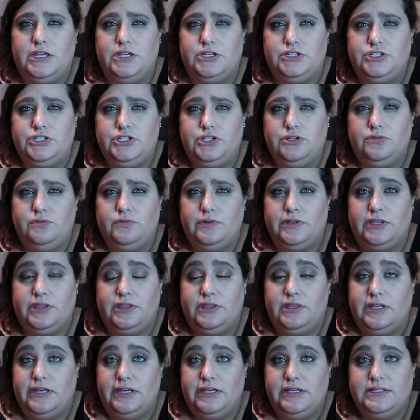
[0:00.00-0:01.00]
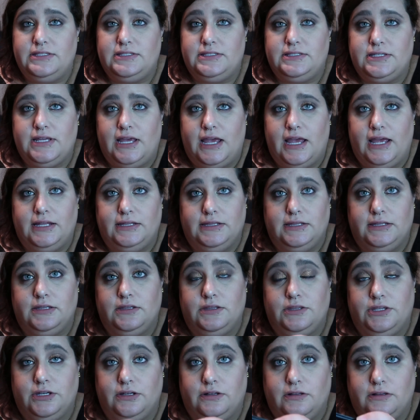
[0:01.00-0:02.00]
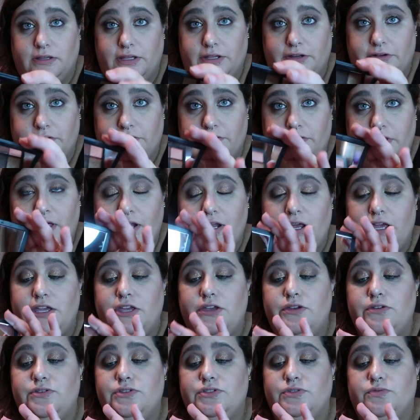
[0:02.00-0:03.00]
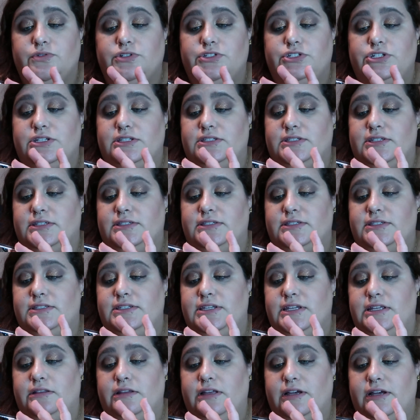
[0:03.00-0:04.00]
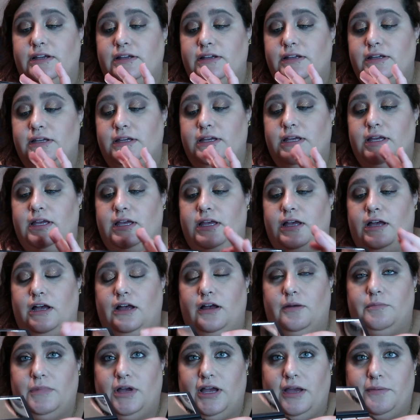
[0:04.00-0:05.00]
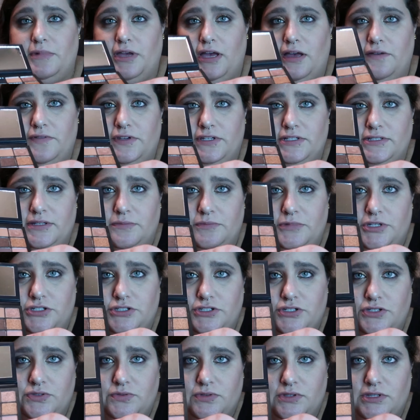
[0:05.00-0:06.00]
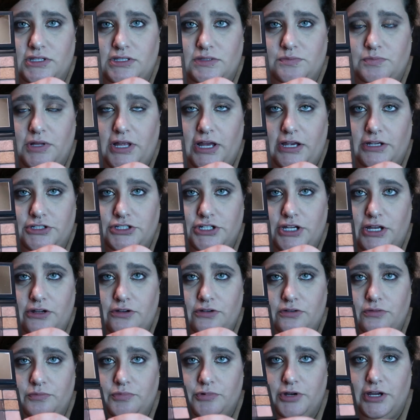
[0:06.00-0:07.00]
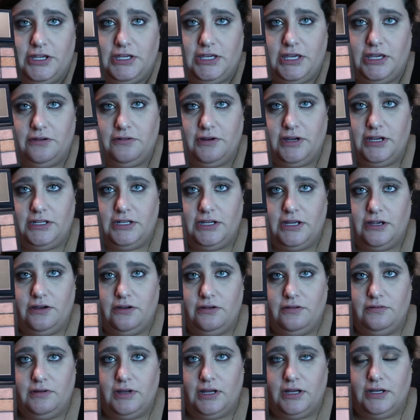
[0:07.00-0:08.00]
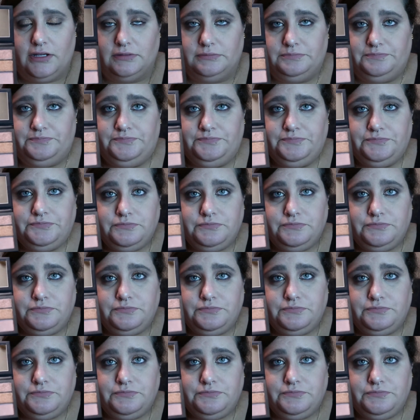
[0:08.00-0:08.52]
issue with this and the glitter that I used, which is a Stila, I'm having some issues with this black shadow breaking right now,